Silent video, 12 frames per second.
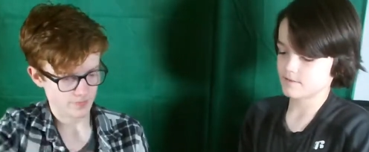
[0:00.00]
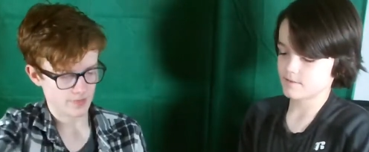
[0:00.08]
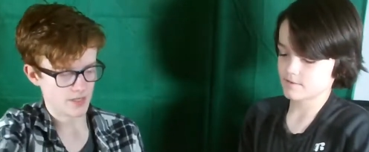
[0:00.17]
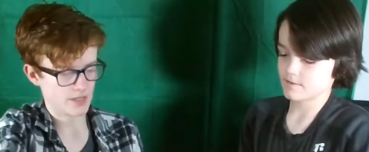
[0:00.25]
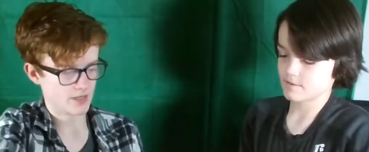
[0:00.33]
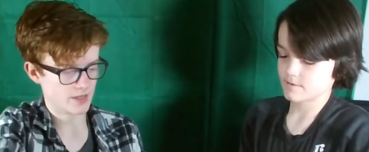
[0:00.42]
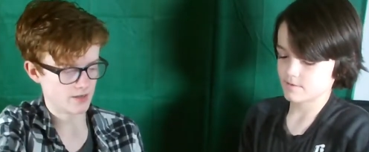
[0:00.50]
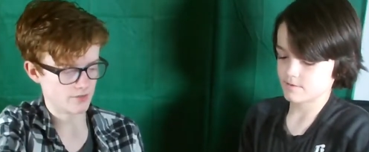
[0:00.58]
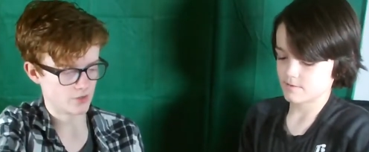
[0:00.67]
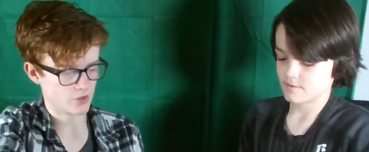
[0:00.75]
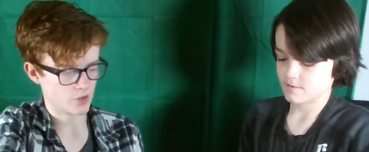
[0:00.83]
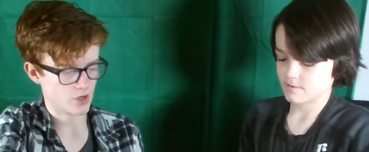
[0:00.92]
Speaker 1: Dang it! I have
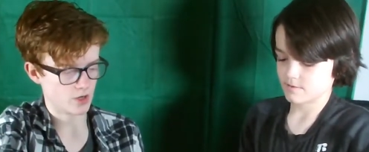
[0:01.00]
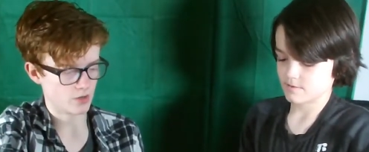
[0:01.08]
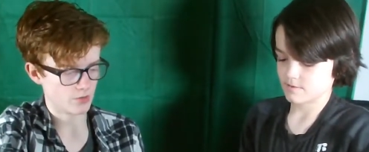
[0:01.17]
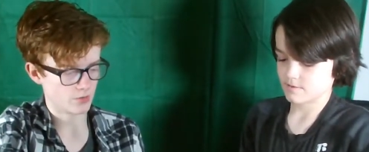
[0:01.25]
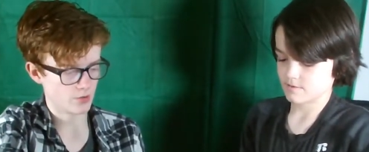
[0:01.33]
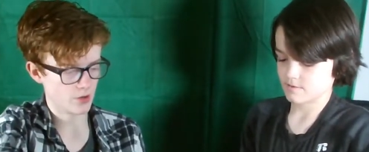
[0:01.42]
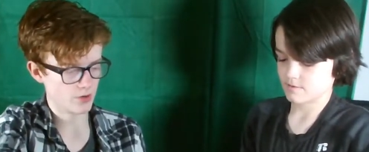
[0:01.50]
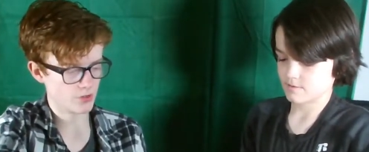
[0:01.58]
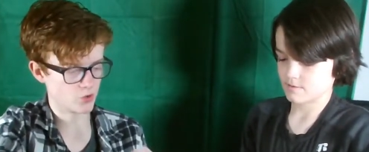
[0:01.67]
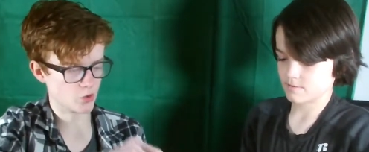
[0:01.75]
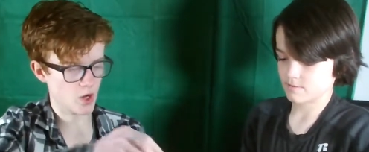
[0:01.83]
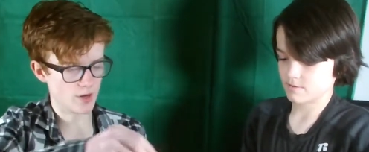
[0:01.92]
to draw. We're going
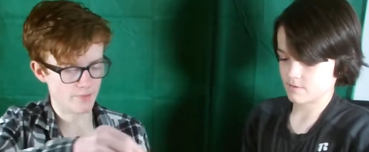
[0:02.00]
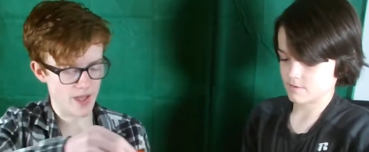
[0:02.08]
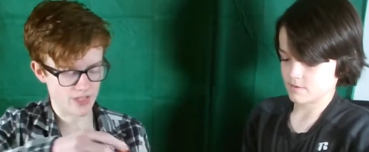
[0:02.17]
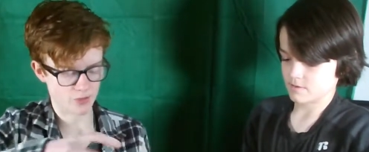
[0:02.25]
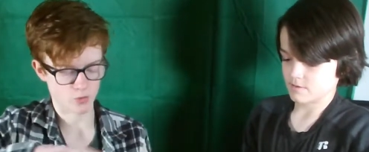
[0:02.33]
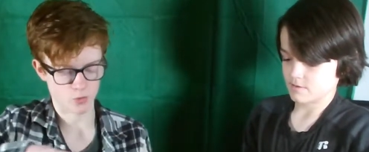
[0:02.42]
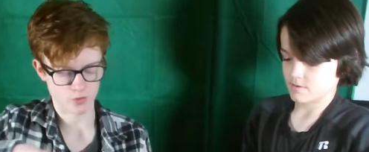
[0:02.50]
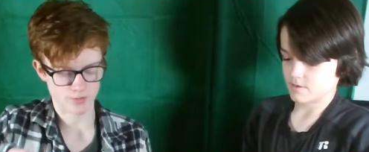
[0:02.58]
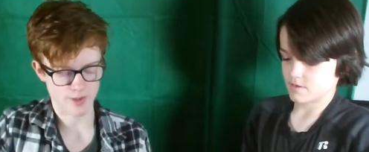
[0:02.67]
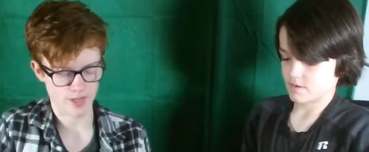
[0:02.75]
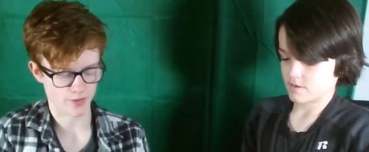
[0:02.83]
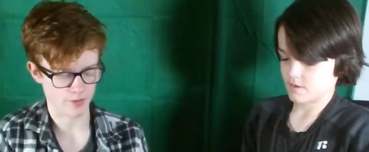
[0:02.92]
draw to match rules,
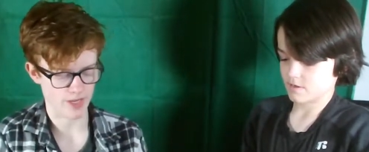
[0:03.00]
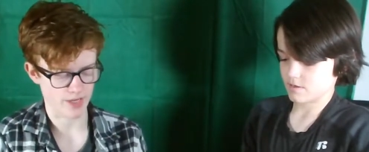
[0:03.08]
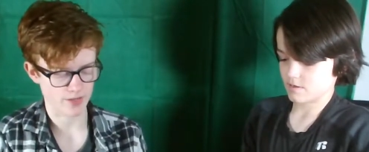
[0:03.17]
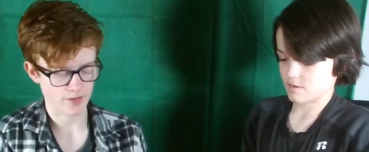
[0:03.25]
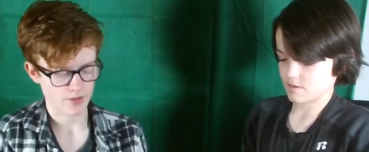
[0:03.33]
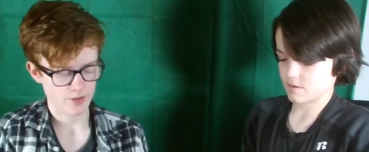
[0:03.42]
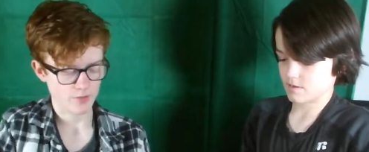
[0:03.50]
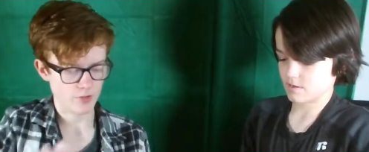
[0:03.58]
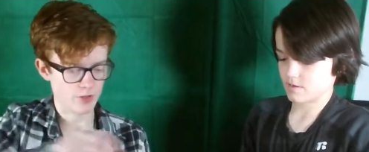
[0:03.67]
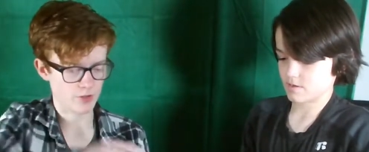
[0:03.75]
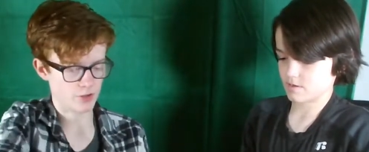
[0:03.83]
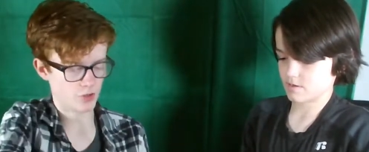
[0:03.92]
by the way, where you